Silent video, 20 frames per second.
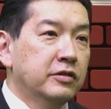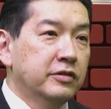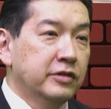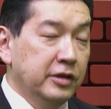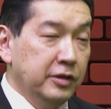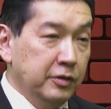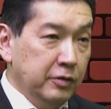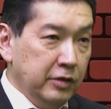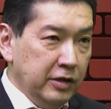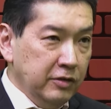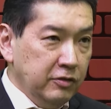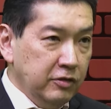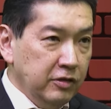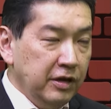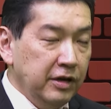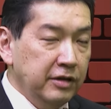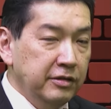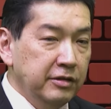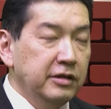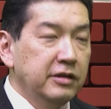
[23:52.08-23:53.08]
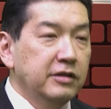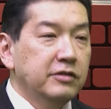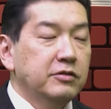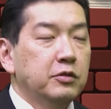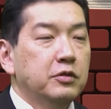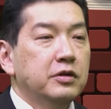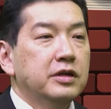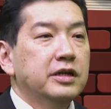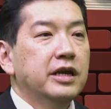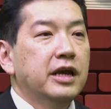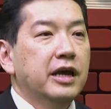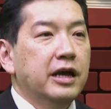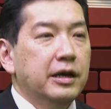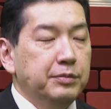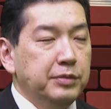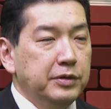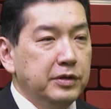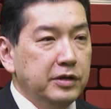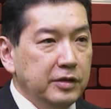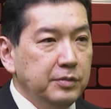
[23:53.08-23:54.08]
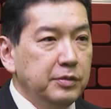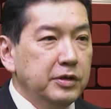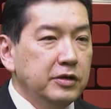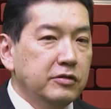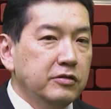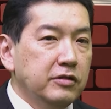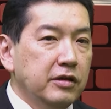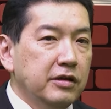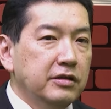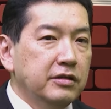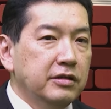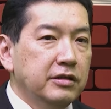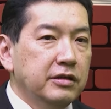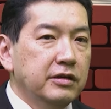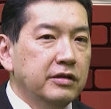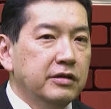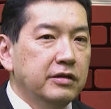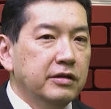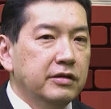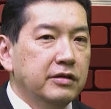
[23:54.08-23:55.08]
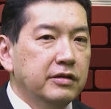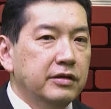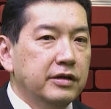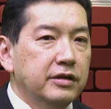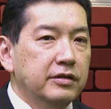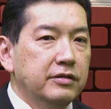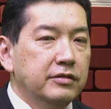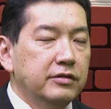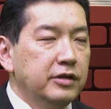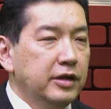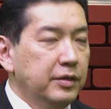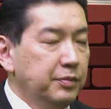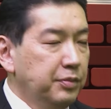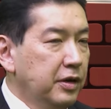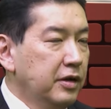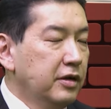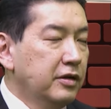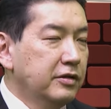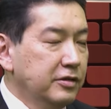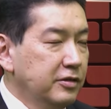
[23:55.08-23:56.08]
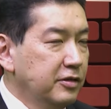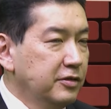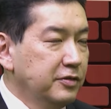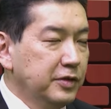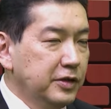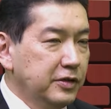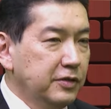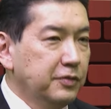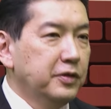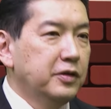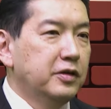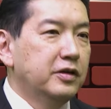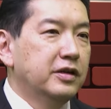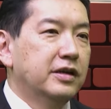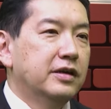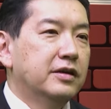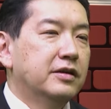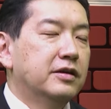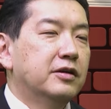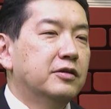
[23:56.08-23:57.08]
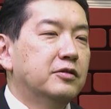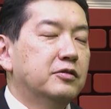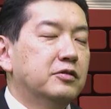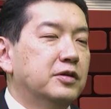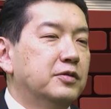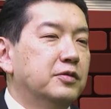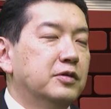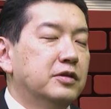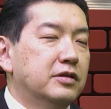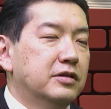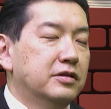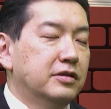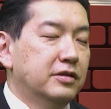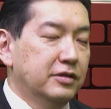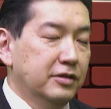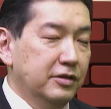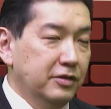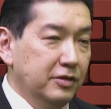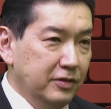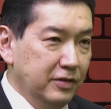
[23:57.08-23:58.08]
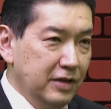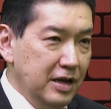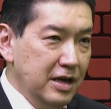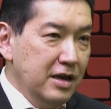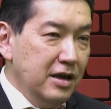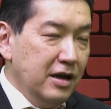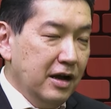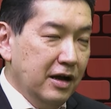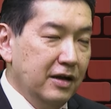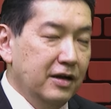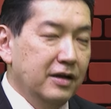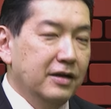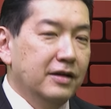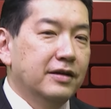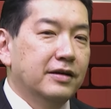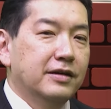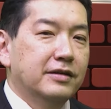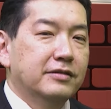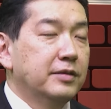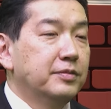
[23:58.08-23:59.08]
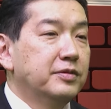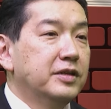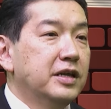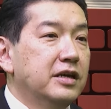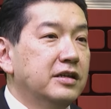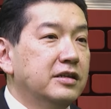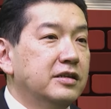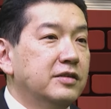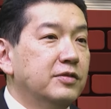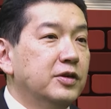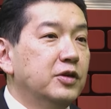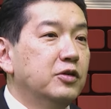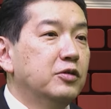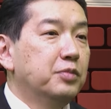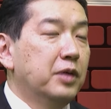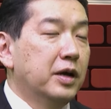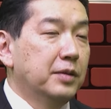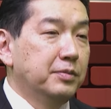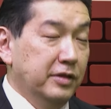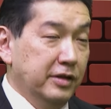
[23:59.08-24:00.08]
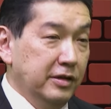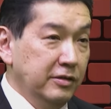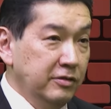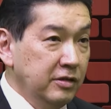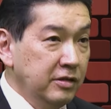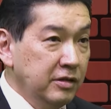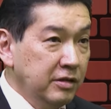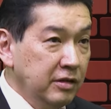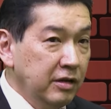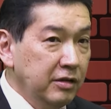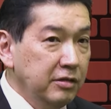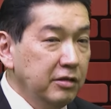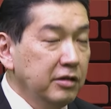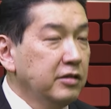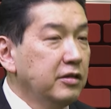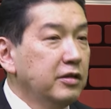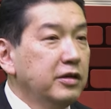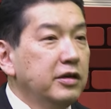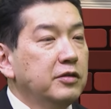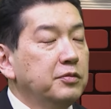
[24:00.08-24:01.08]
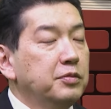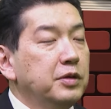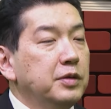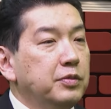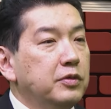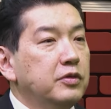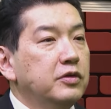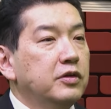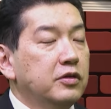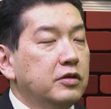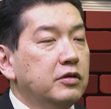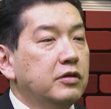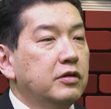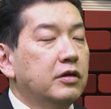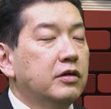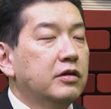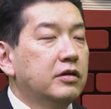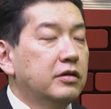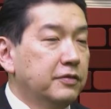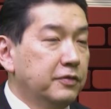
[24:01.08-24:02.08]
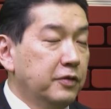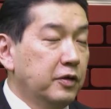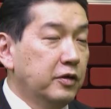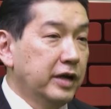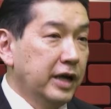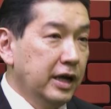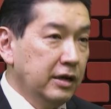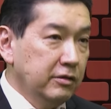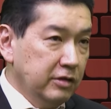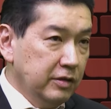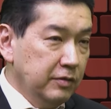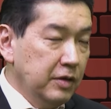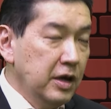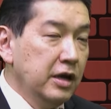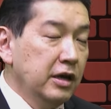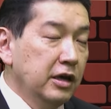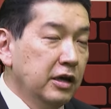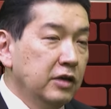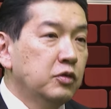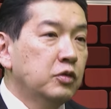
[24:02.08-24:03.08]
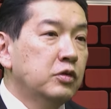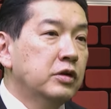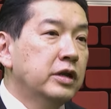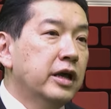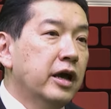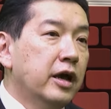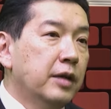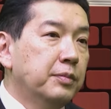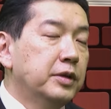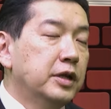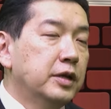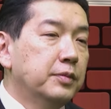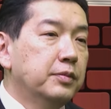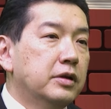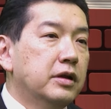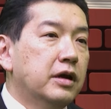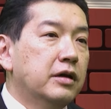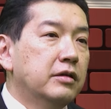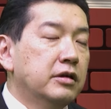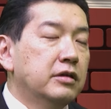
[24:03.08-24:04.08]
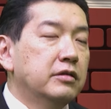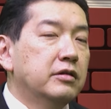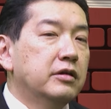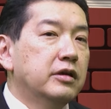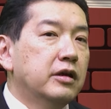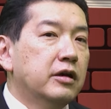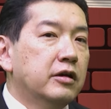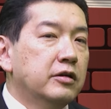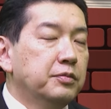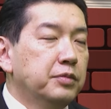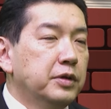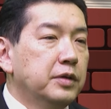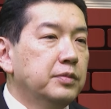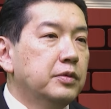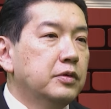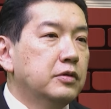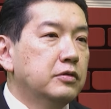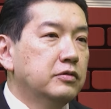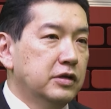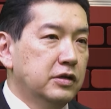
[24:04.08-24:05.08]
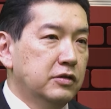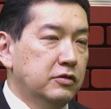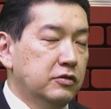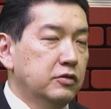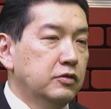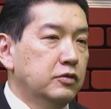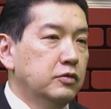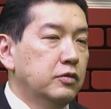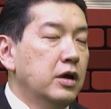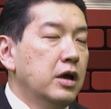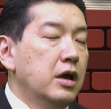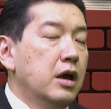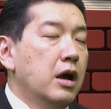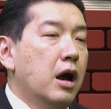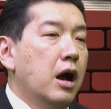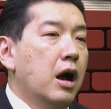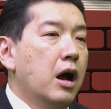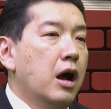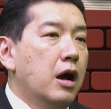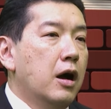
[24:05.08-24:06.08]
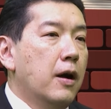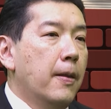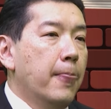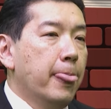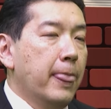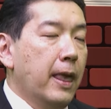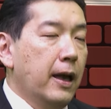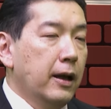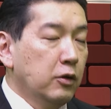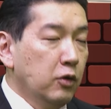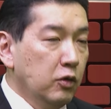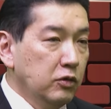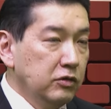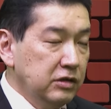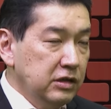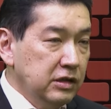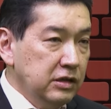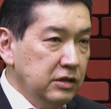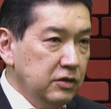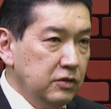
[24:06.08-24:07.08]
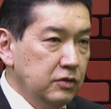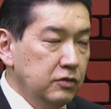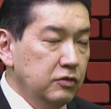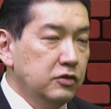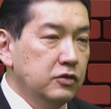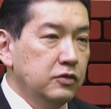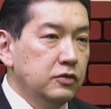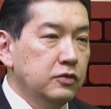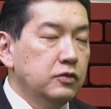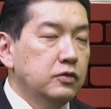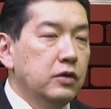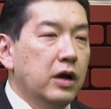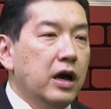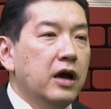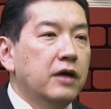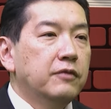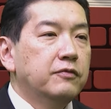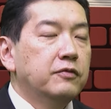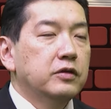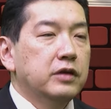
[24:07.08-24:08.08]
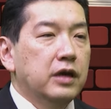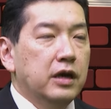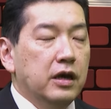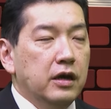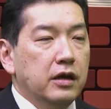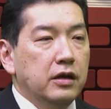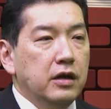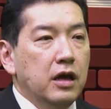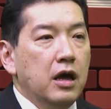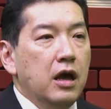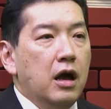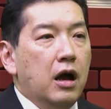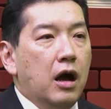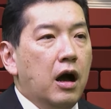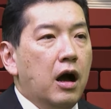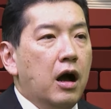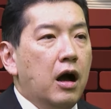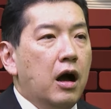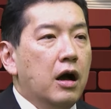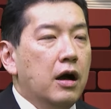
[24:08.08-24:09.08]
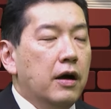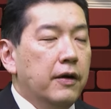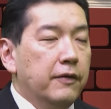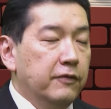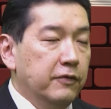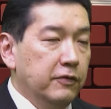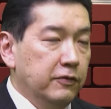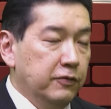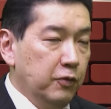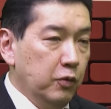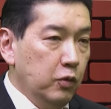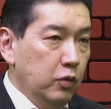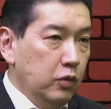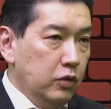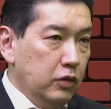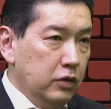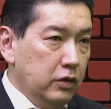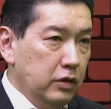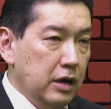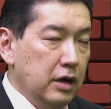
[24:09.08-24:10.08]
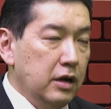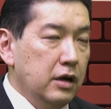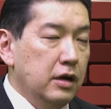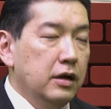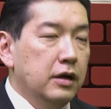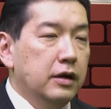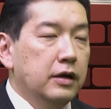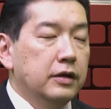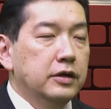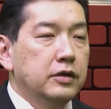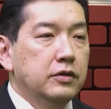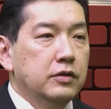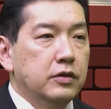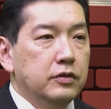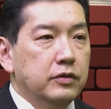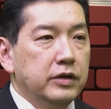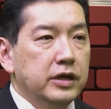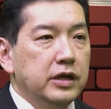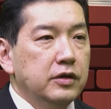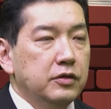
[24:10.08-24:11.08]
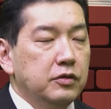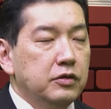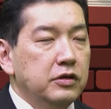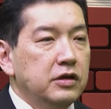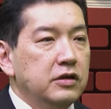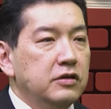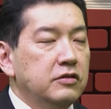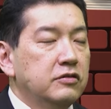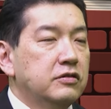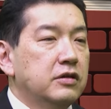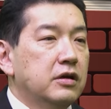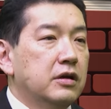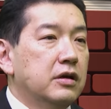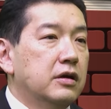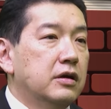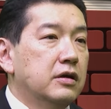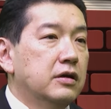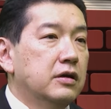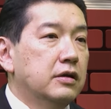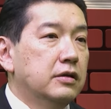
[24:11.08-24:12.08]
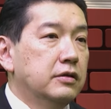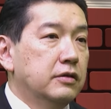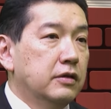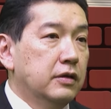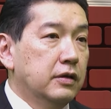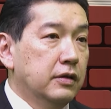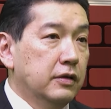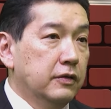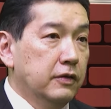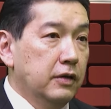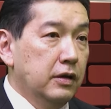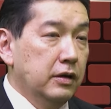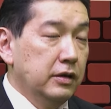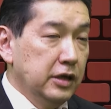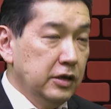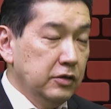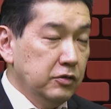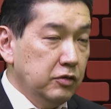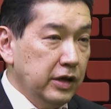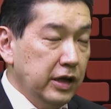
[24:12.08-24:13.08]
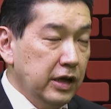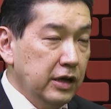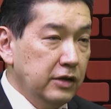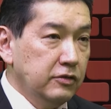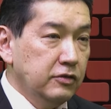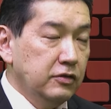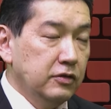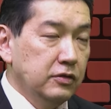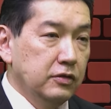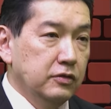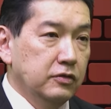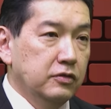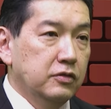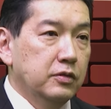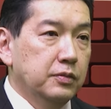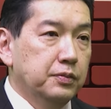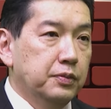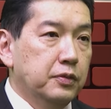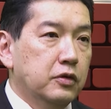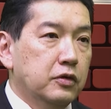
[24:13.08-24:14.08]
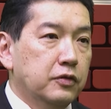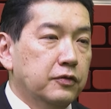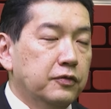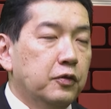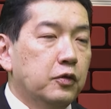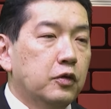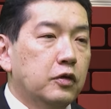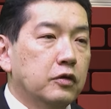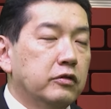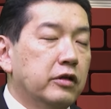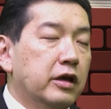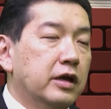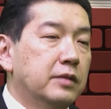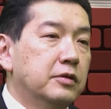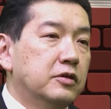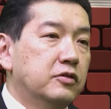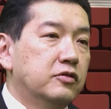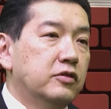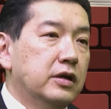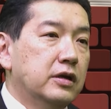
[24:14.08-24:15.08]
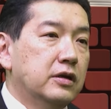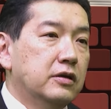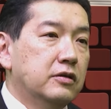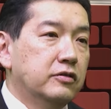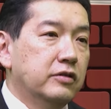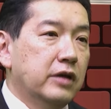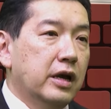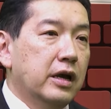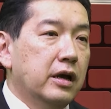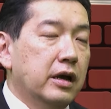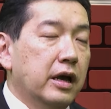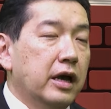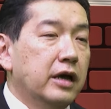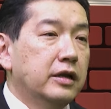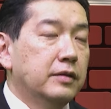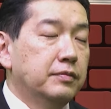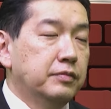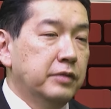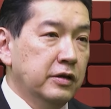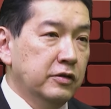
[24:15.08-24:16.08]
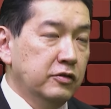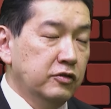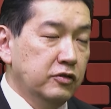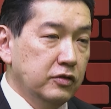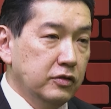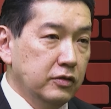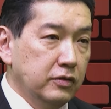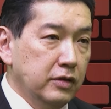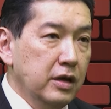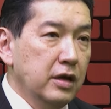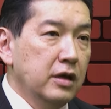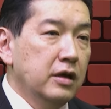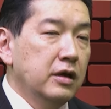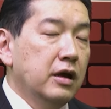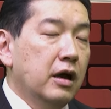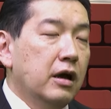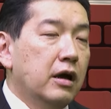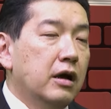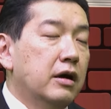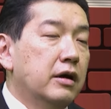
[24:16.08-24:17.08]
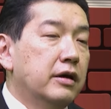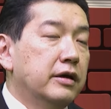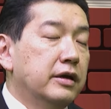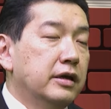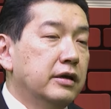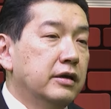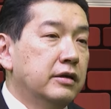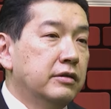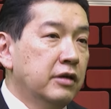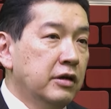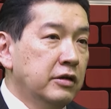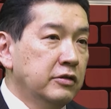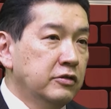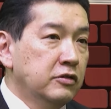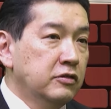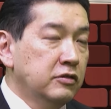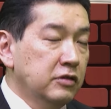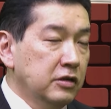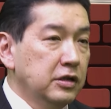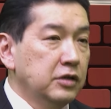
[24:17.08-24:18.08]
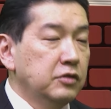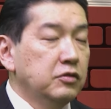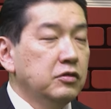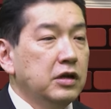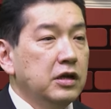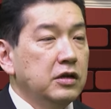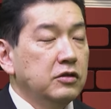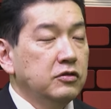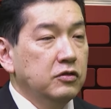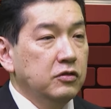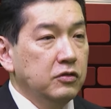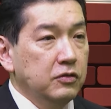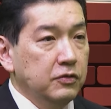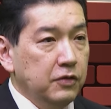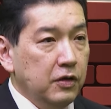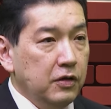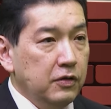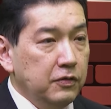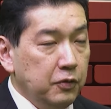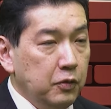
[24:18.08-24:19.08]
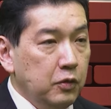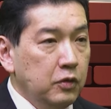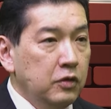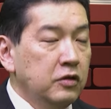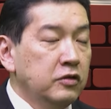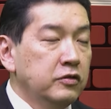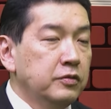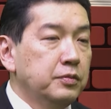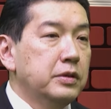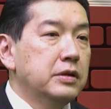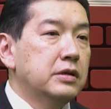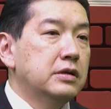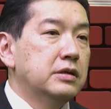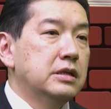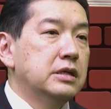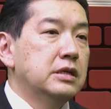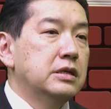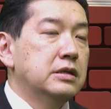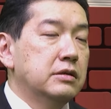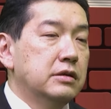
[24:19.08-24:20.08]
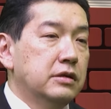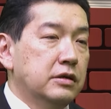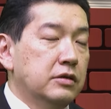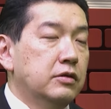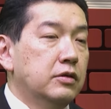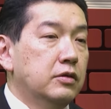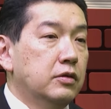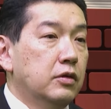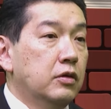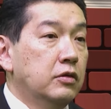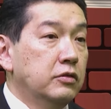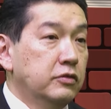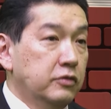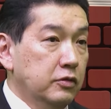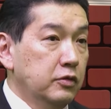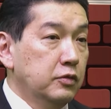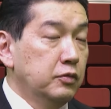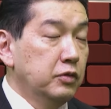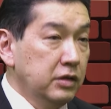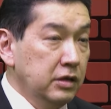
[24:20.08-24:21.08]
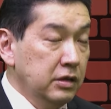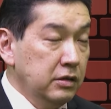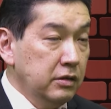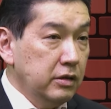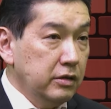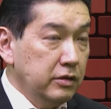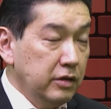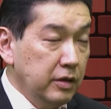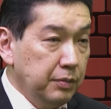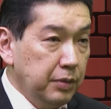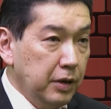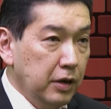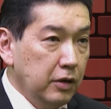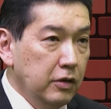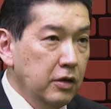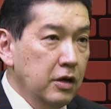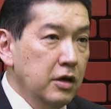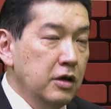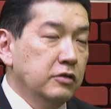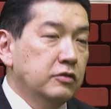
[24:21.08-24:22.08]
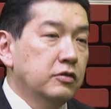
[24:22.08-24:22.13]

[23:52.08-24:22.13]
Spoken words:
generation, I think it's already happening because I think in Nepal, you know, it's a very young country with a, you know, a substantive youth population, and I think the young people here are very active. It's already happening, I think the young people need to continue to advocate for increased international support for climate change adaptation, not just in international forums, but in, you know, also within Nepal.